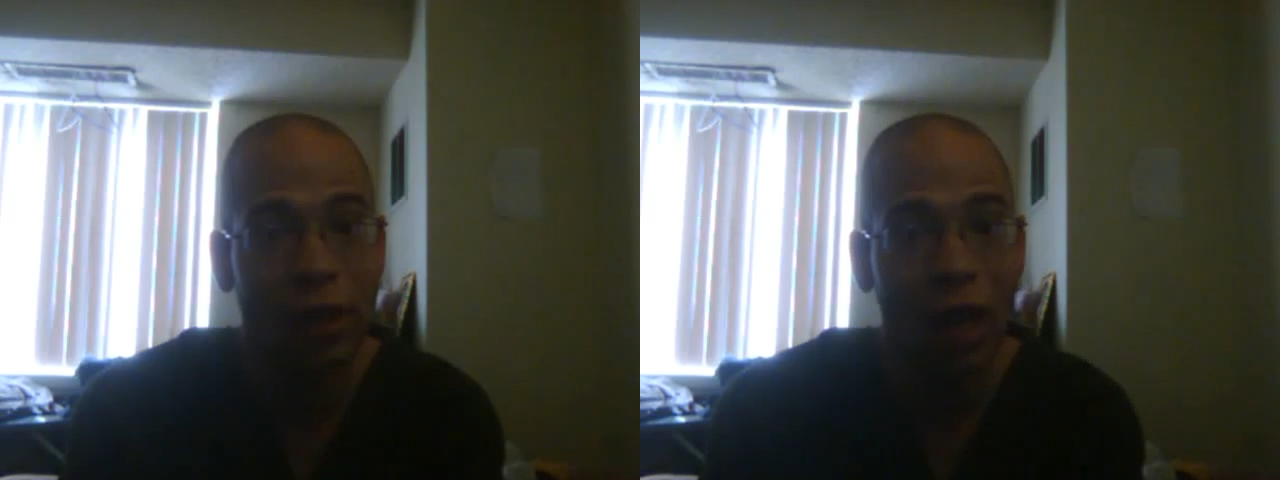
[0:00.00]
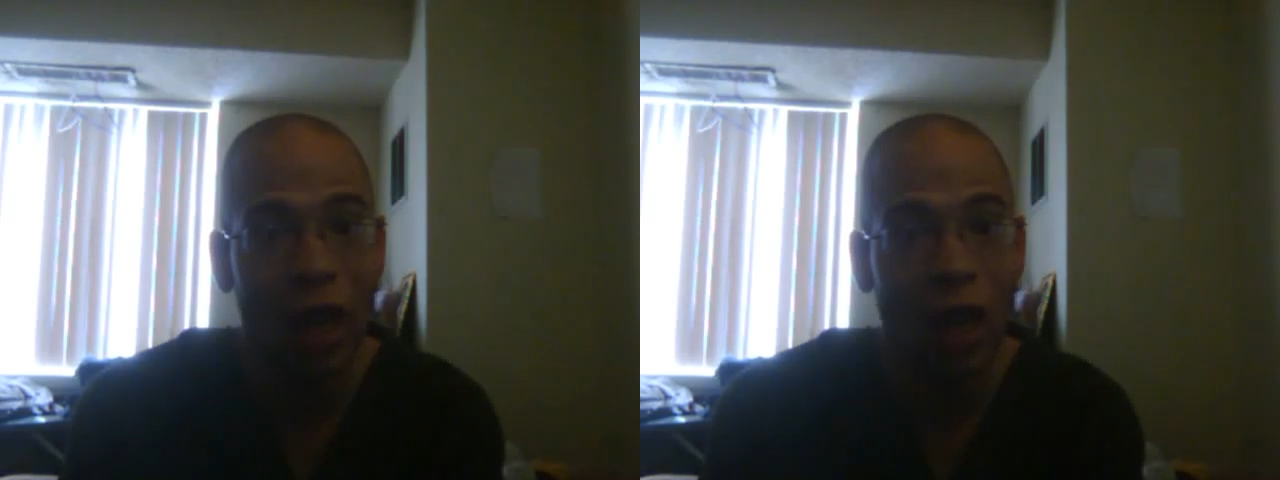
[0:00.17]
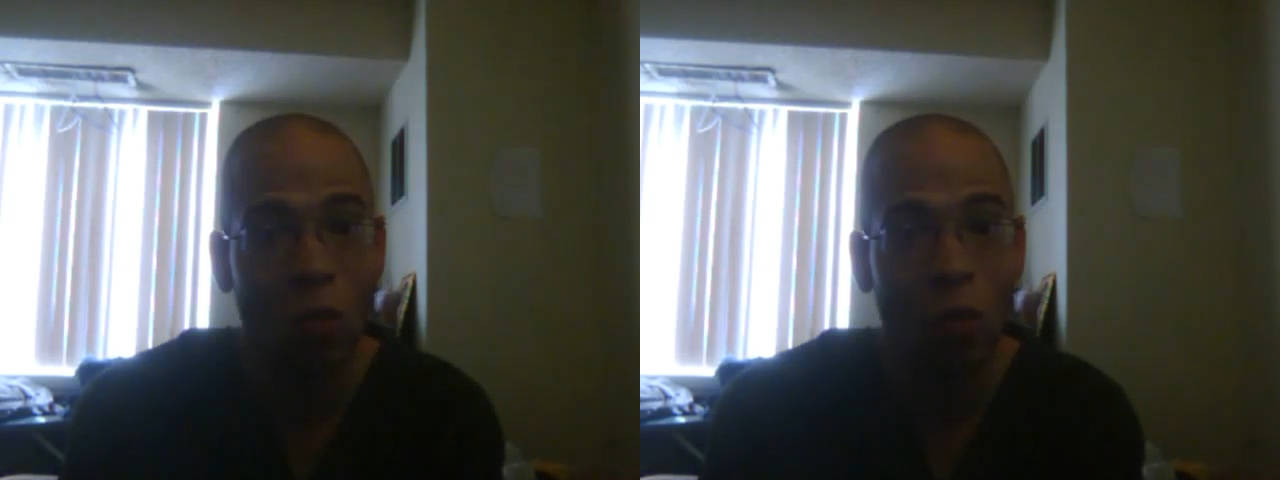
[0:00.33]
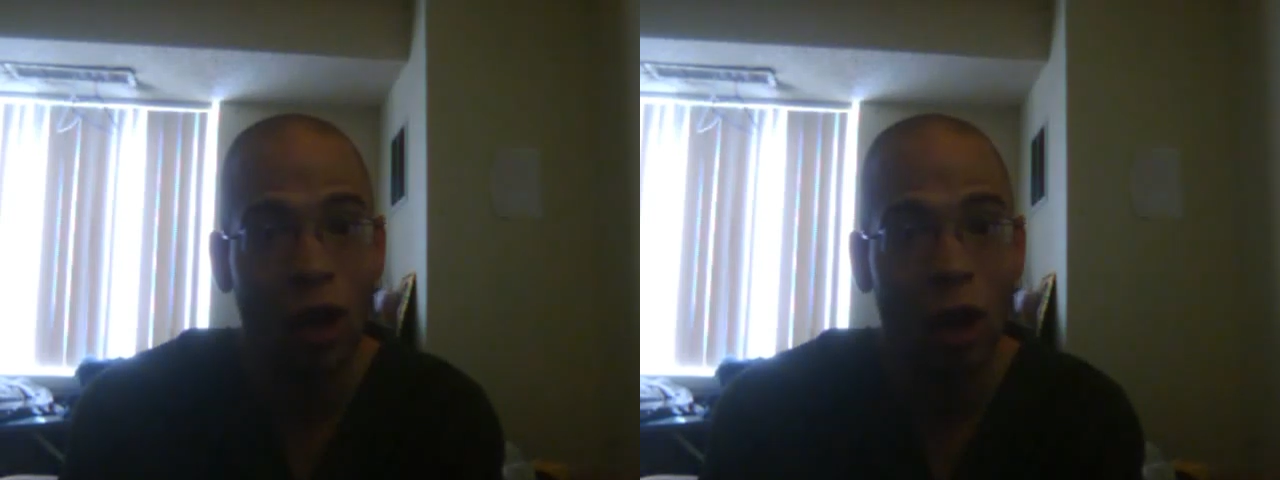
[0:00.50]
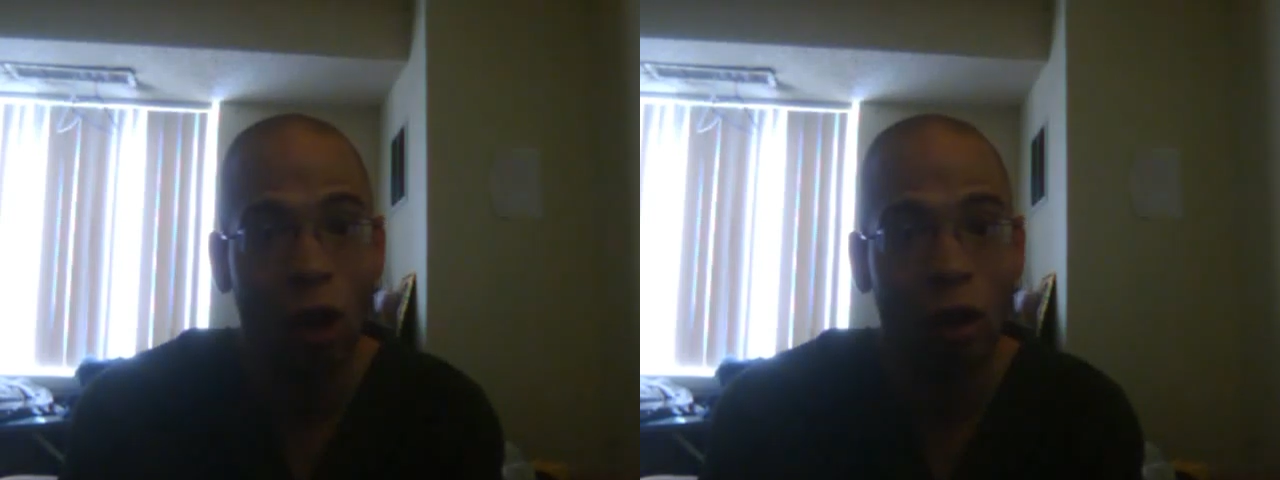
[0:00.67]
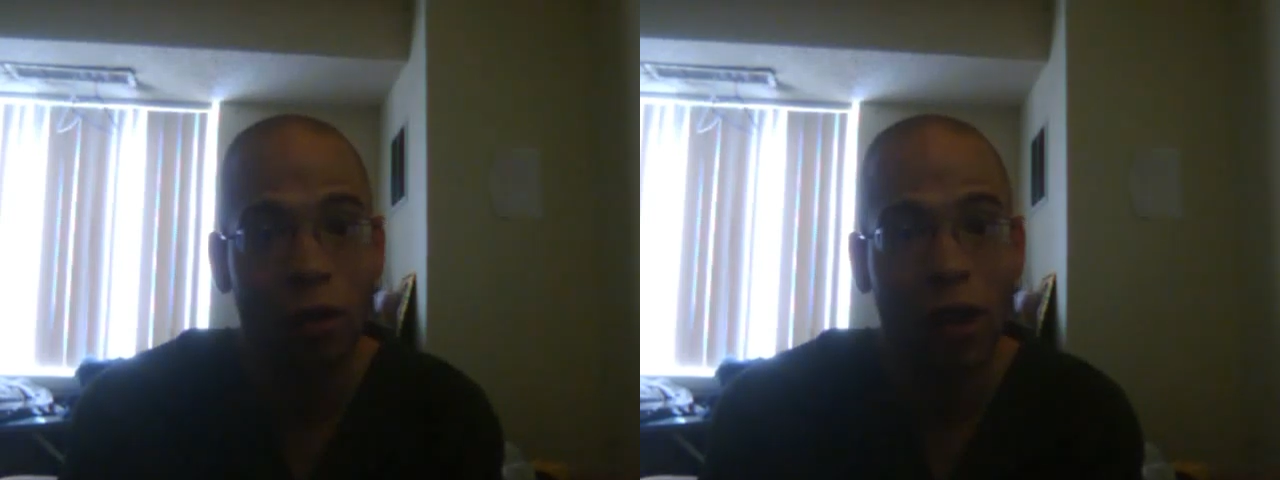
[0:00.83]
they
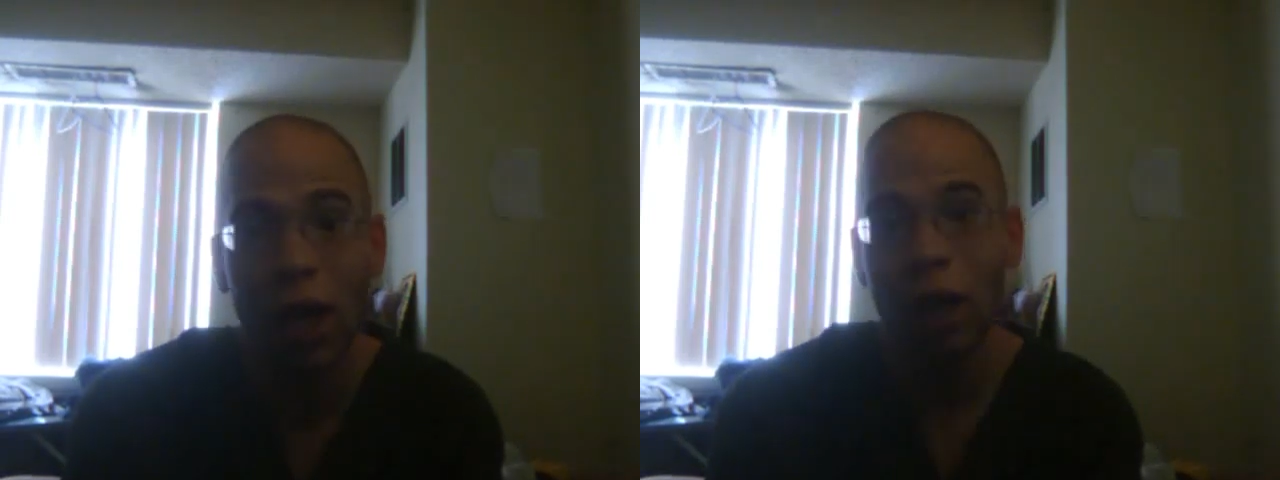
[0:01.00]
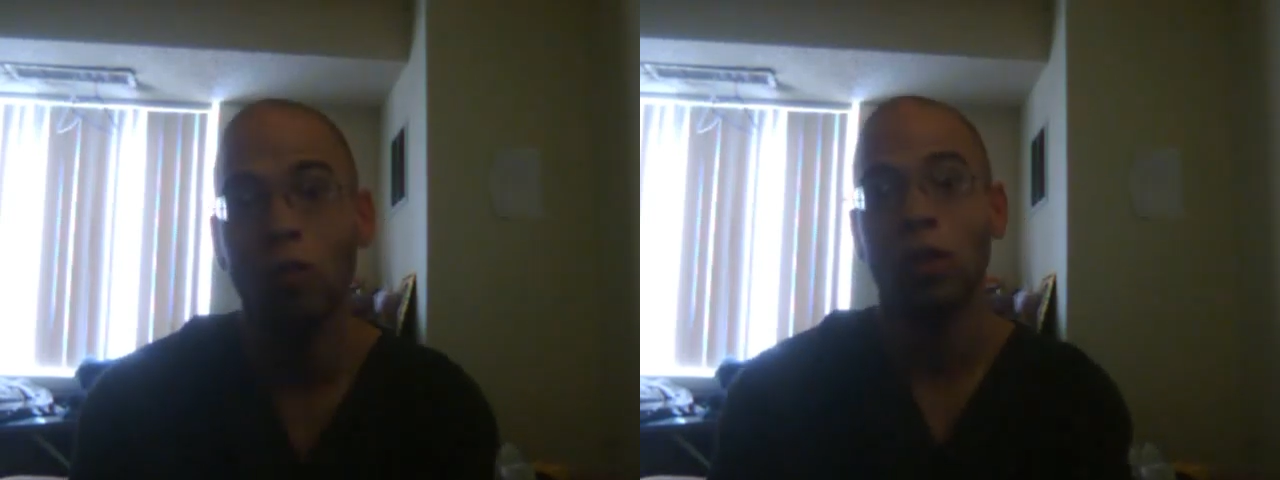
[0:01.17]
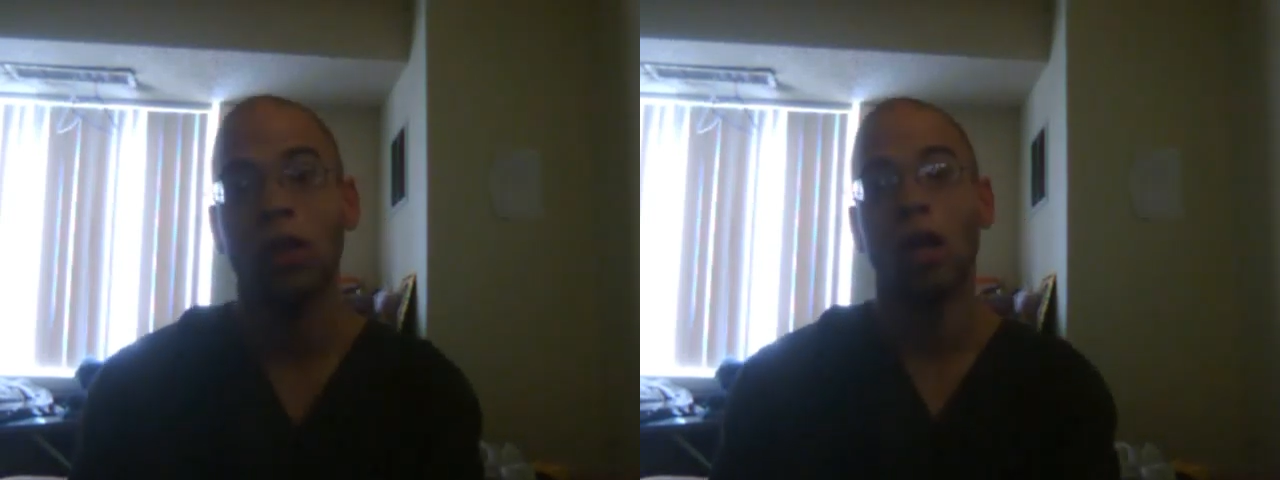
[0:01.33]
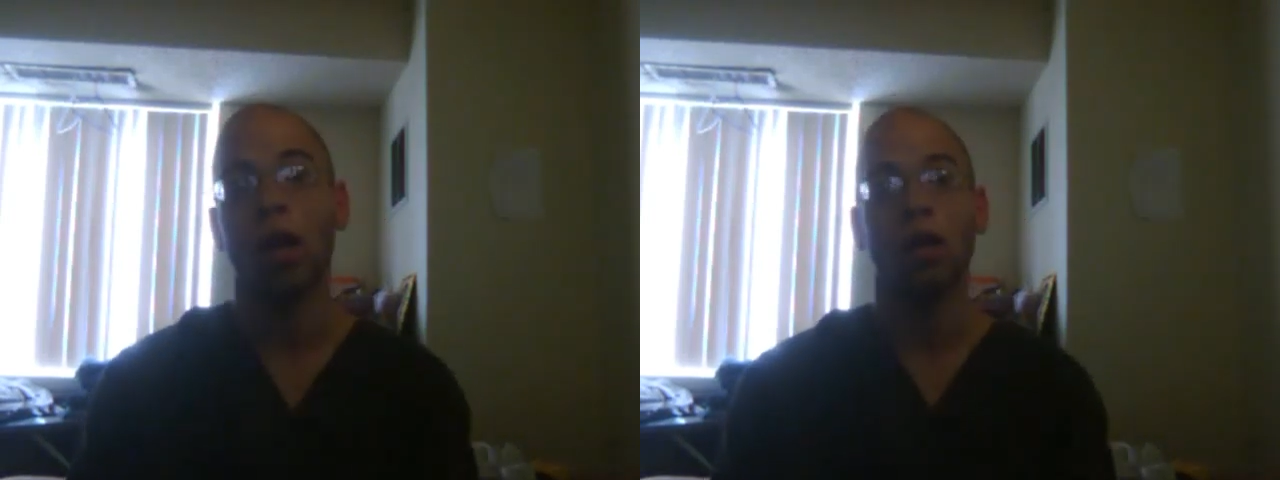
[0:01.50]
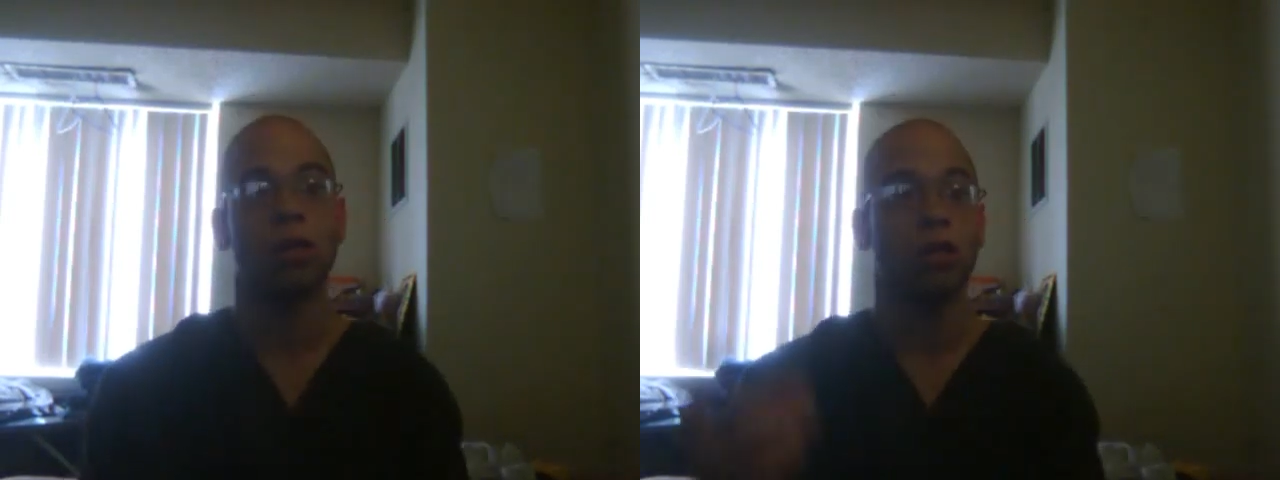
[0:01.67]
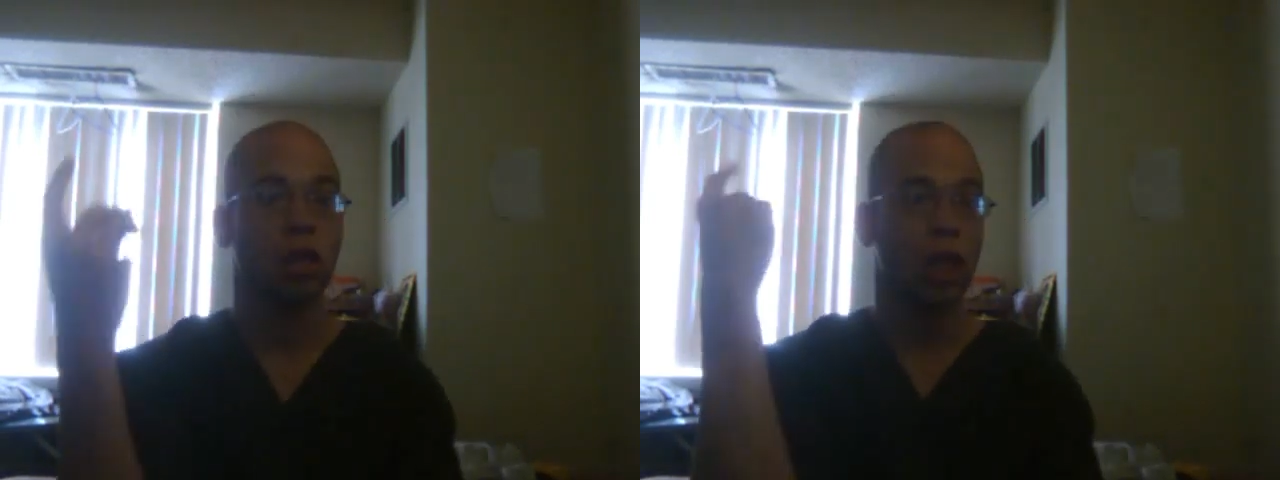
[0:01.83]
were
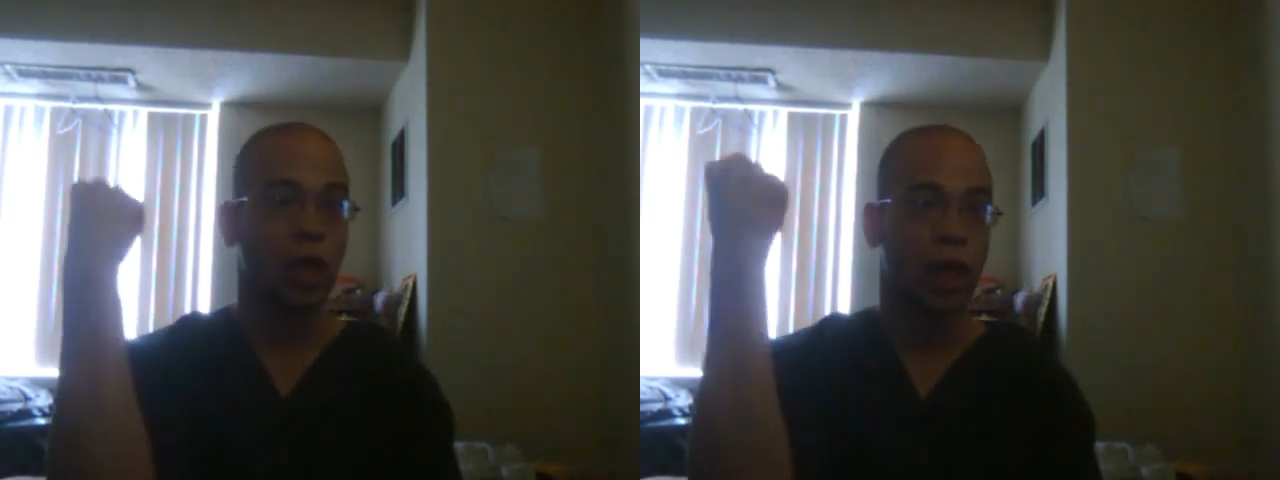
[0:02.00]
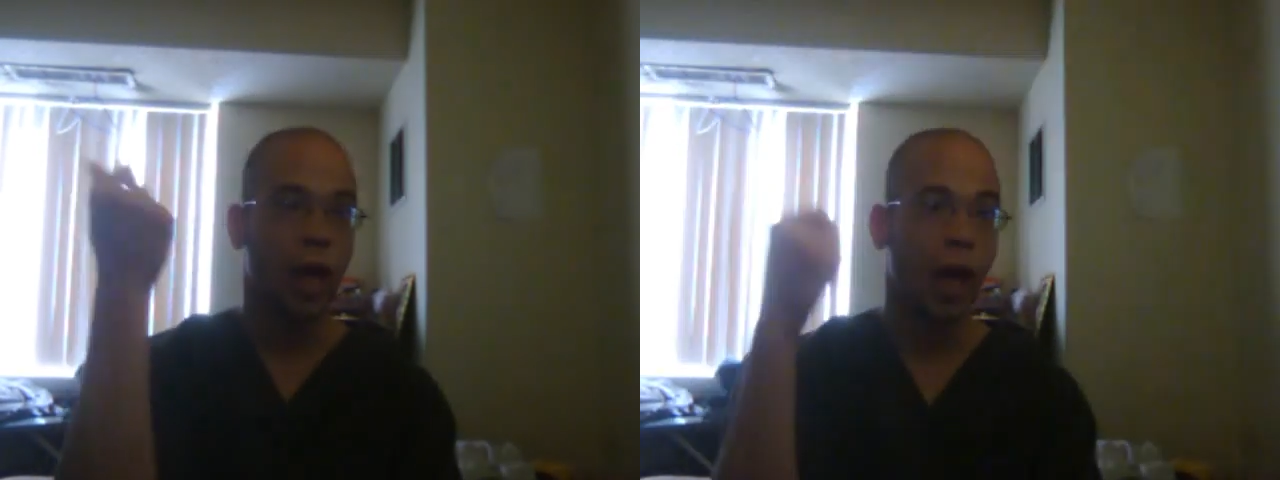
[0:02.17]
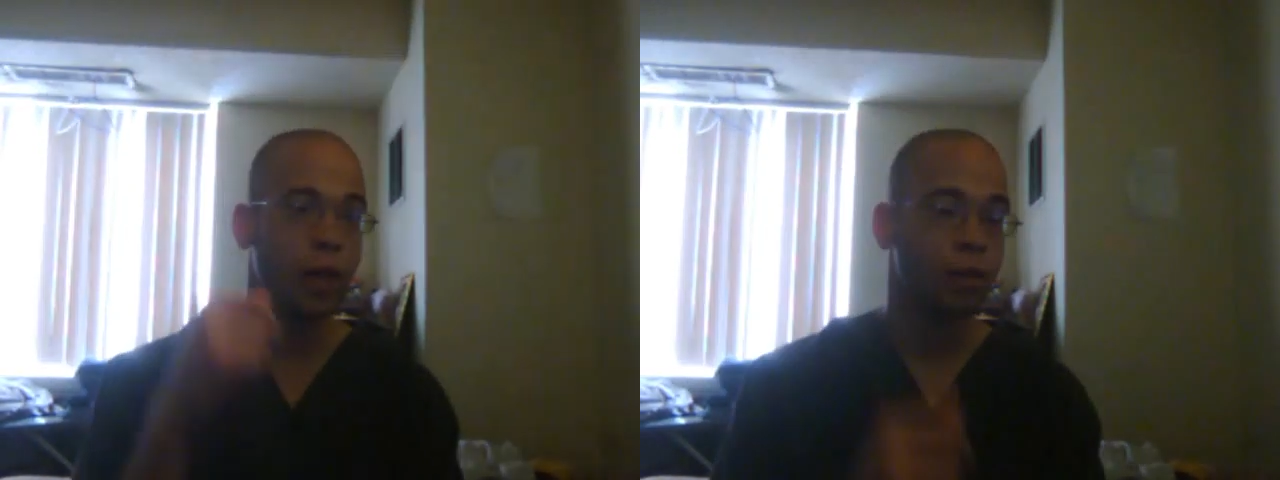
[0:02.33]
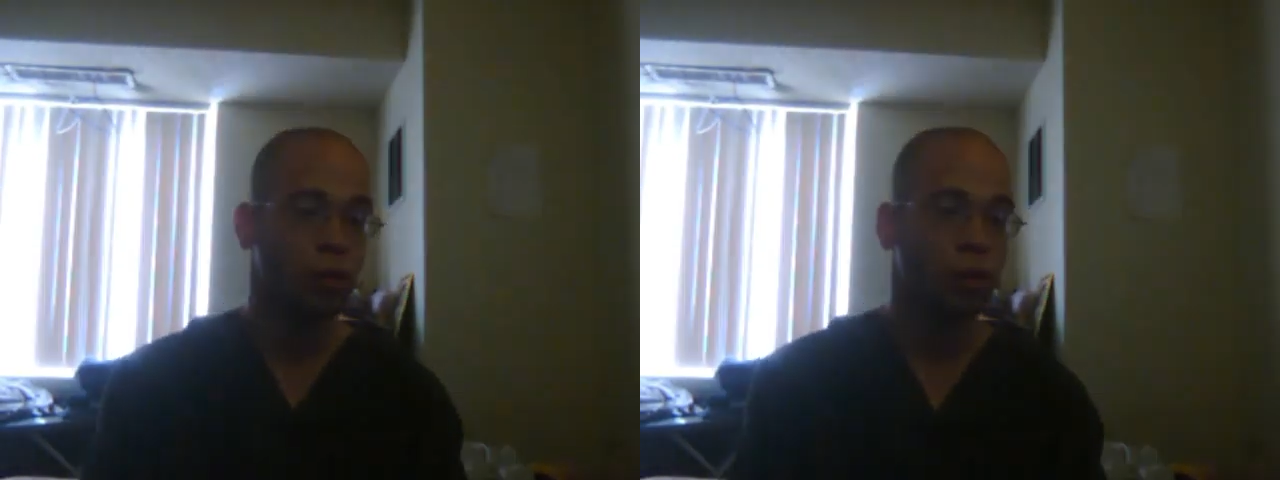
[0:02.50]
gone just like that.